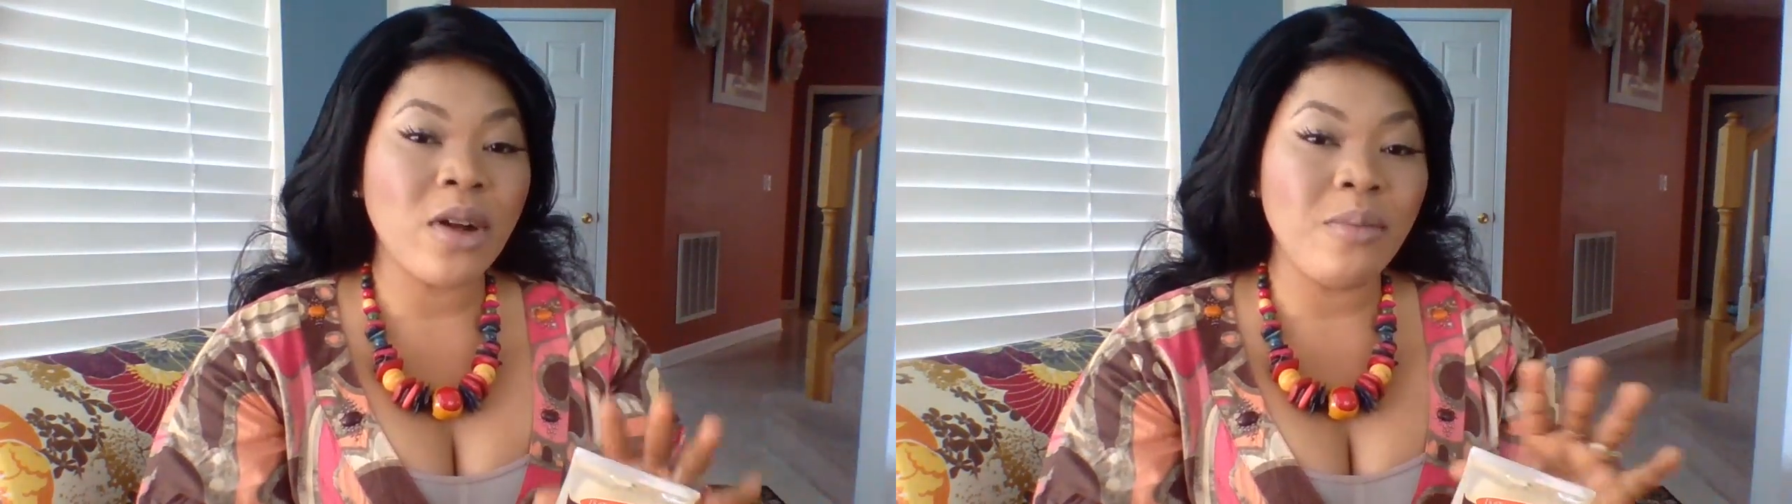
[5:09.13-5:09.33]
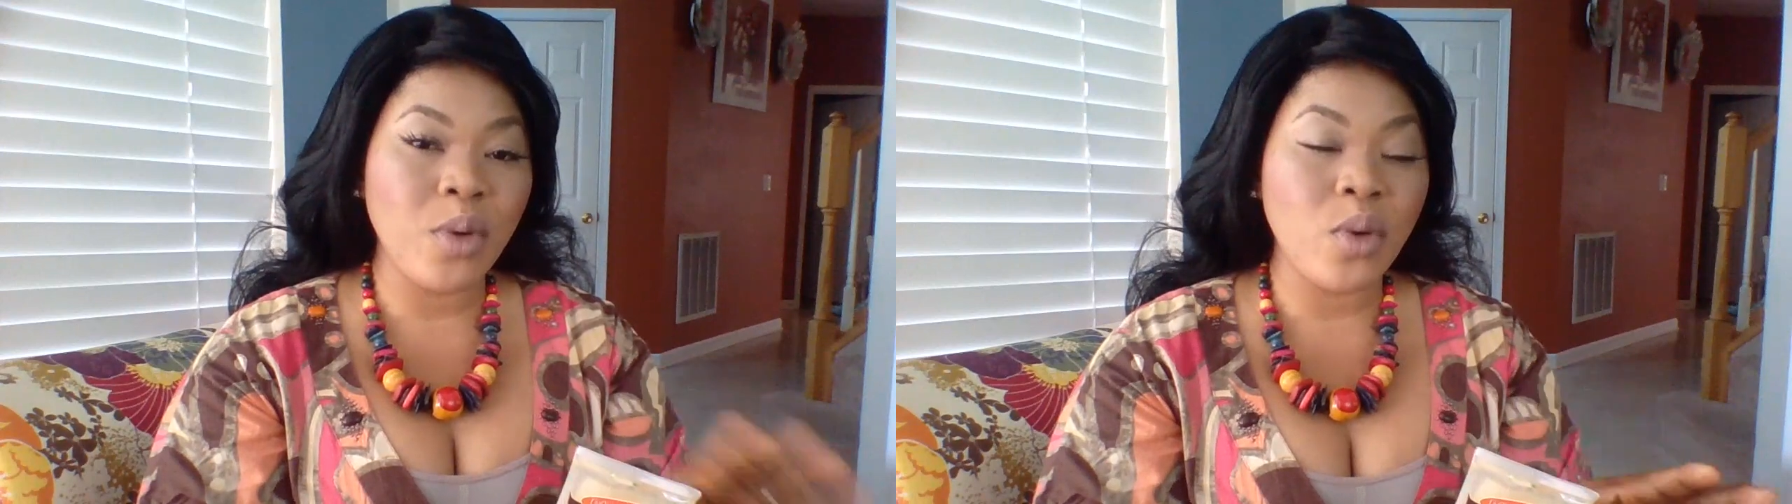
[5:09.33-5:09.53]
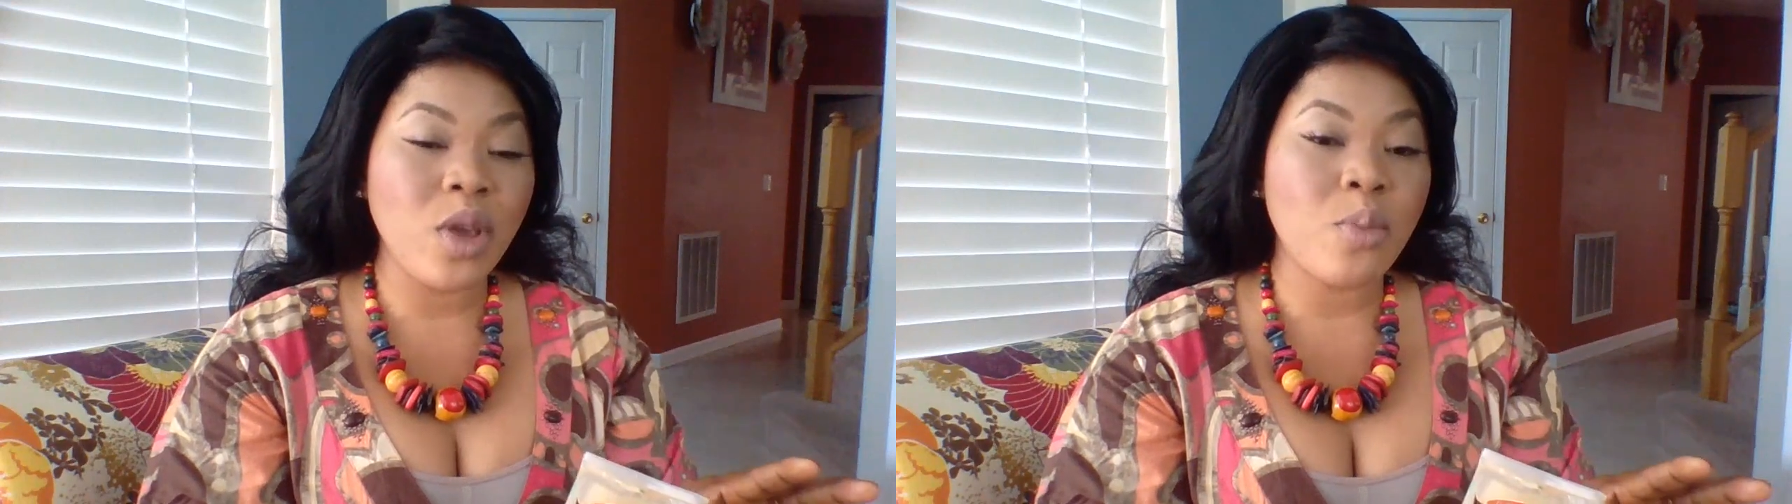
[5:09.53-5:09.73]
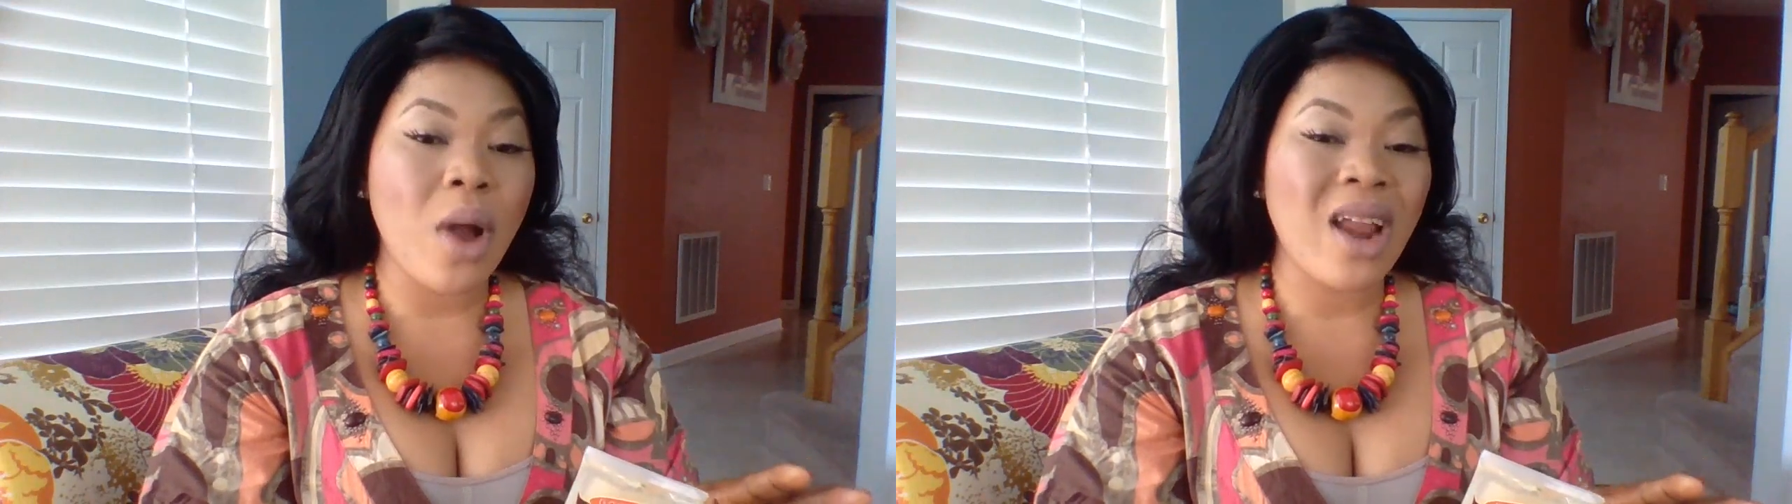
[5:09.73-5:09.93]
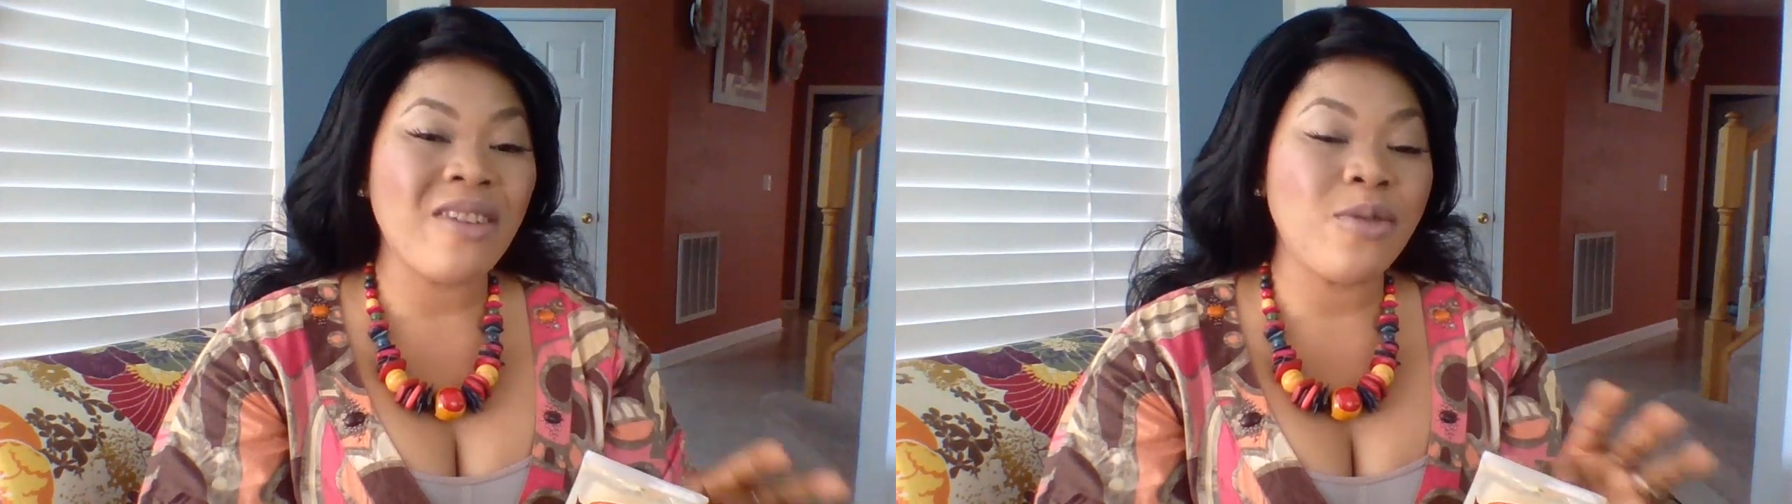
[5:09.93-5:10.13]
of beauty
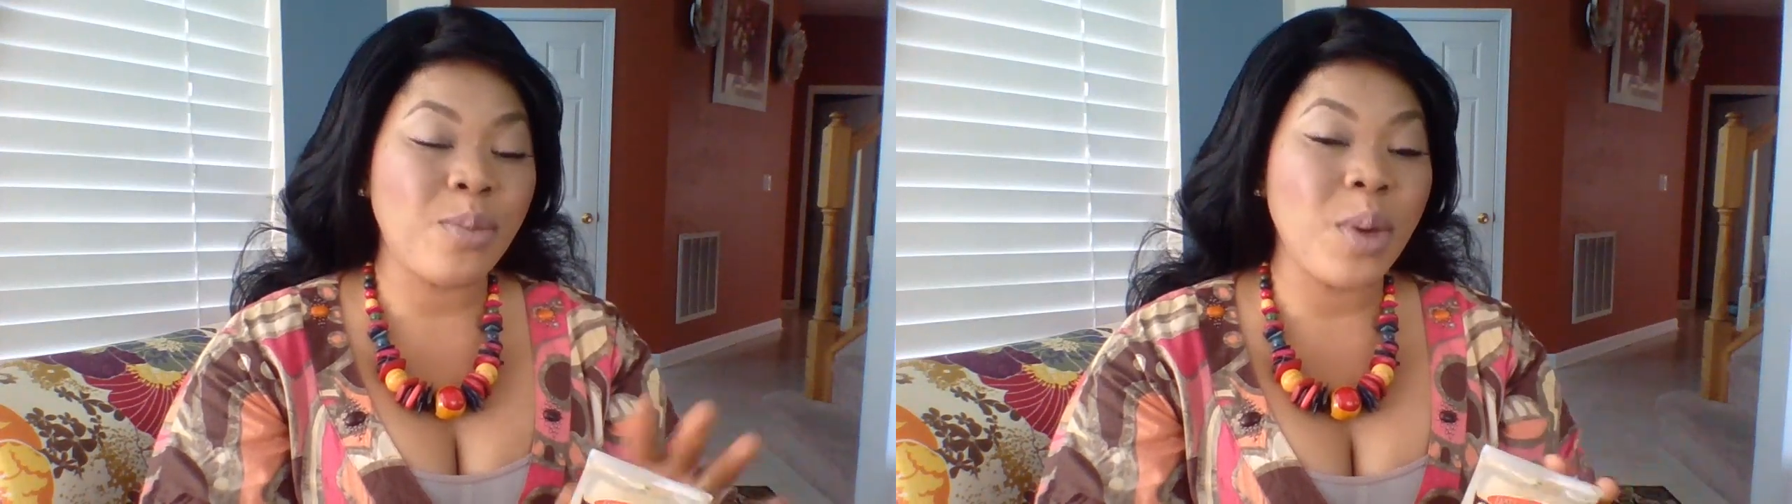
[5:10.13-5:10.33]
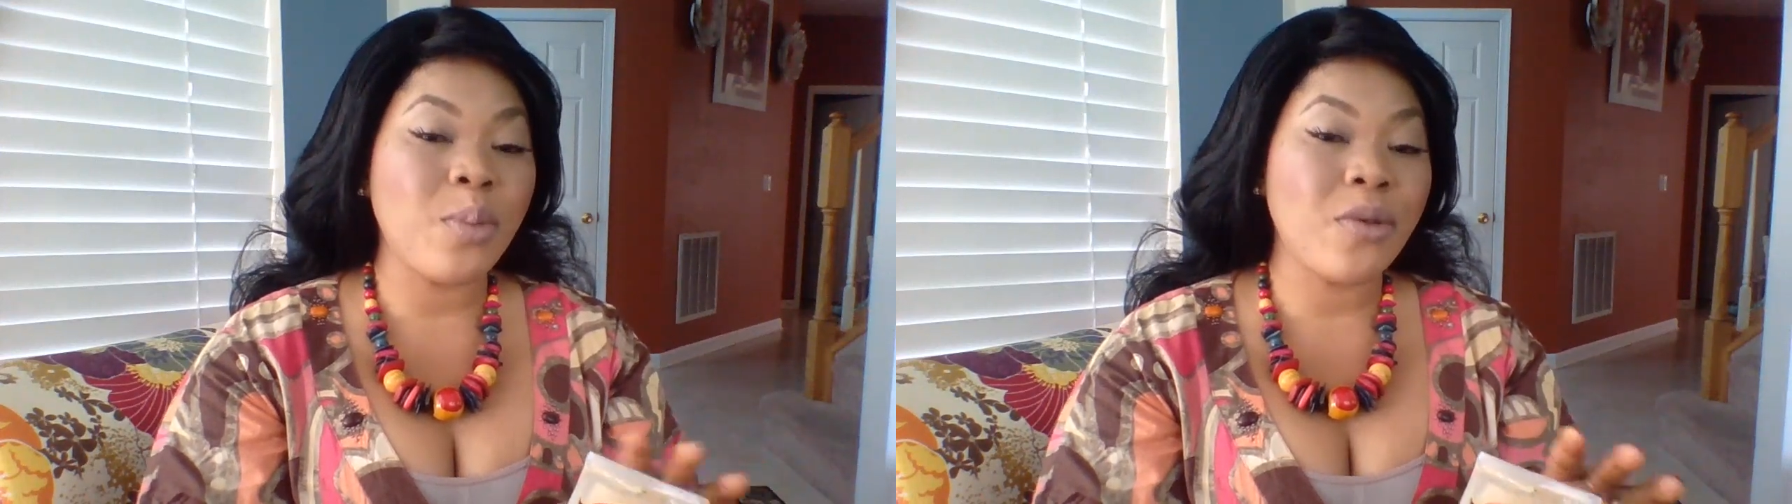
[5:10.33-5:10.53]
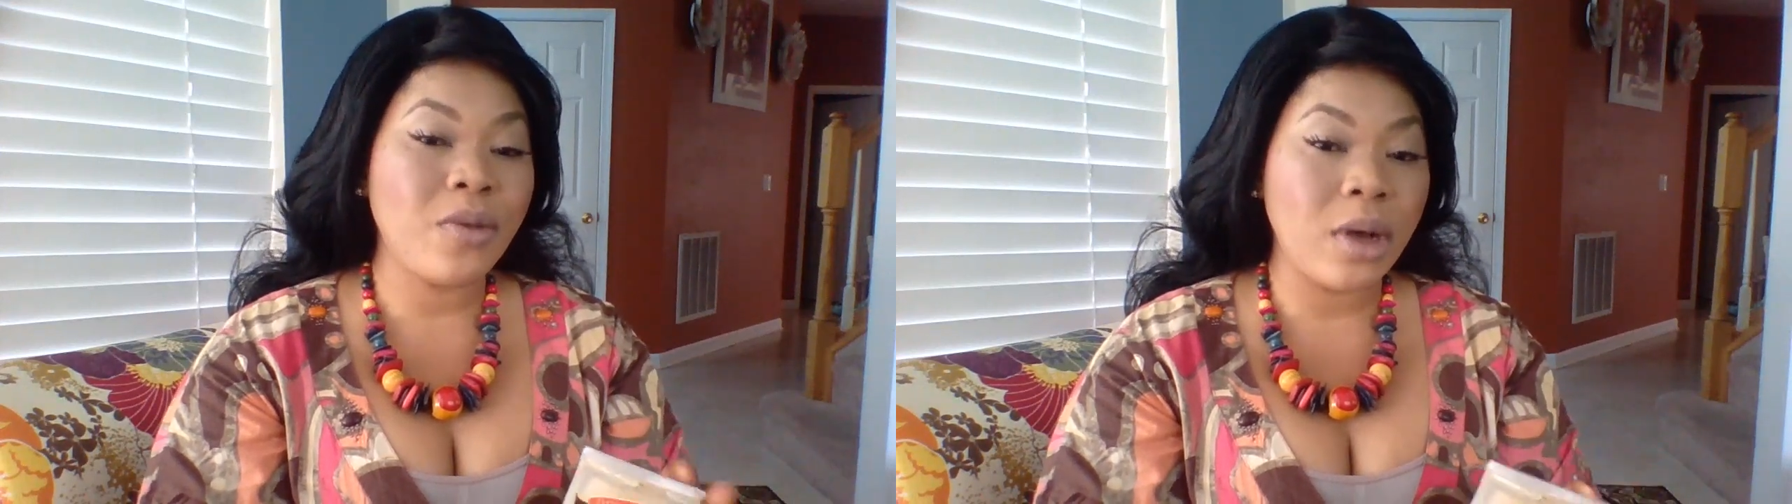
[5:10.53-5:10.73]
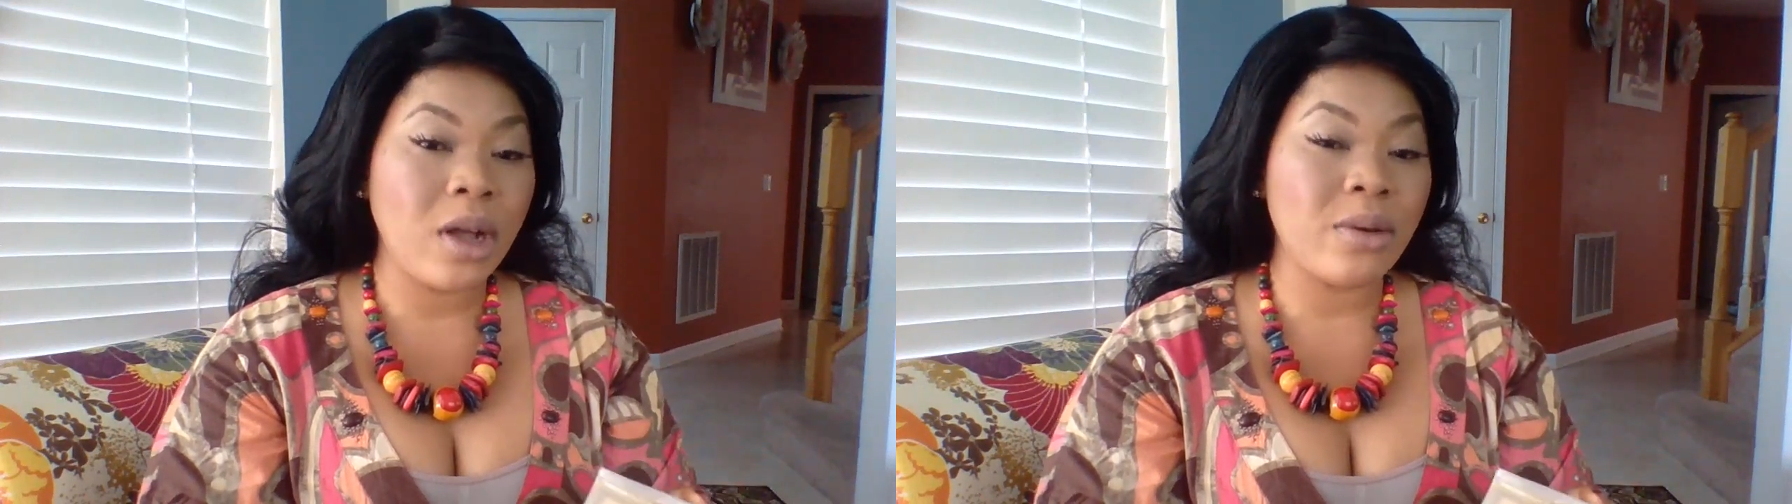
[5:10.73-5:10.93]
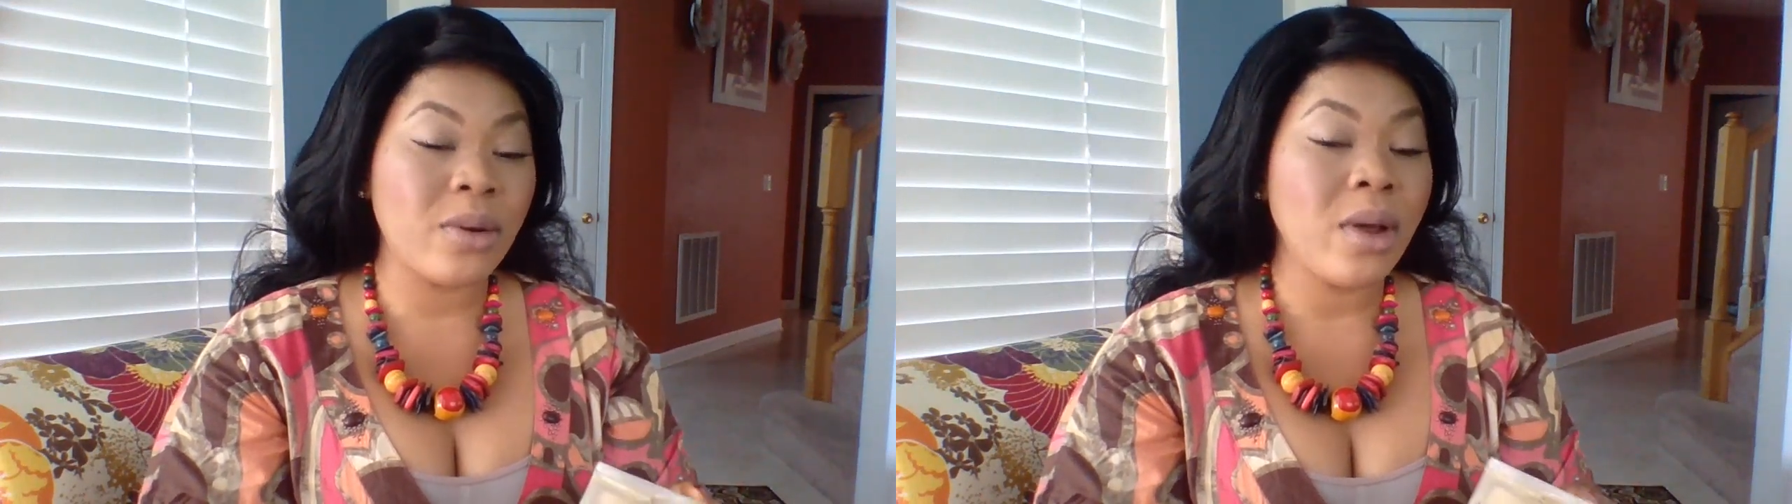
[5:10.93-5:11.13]
product for people of
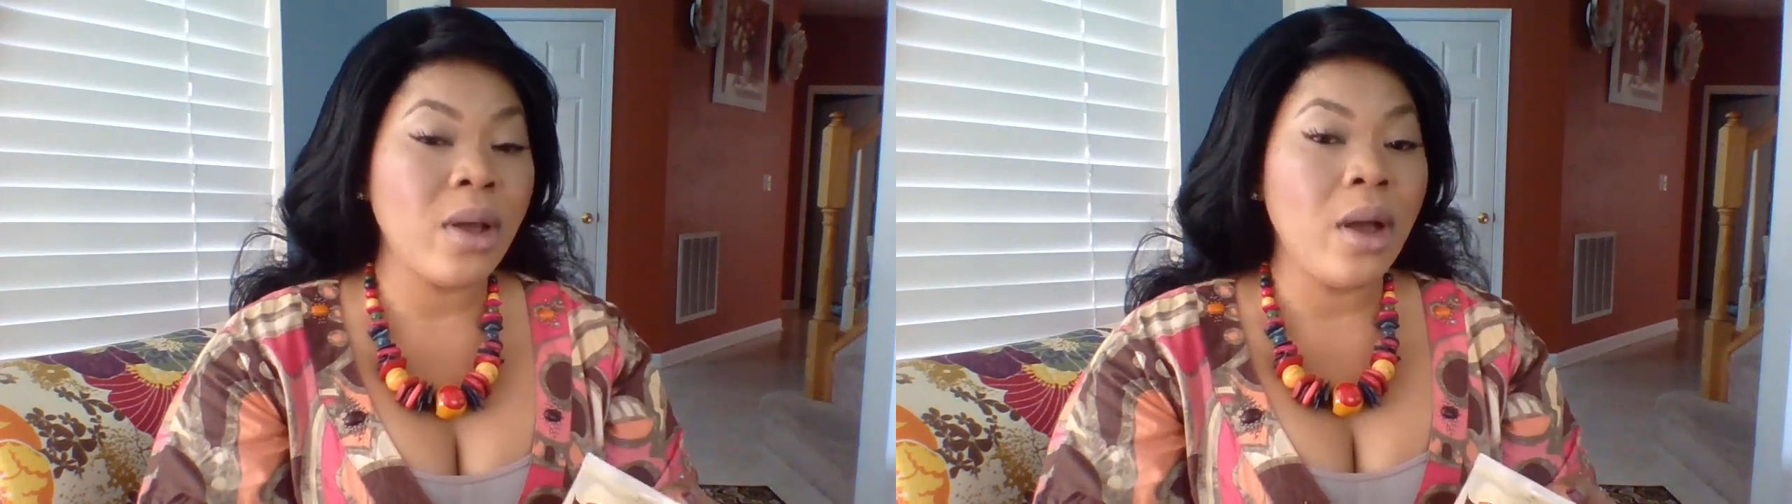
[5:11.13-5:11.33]
color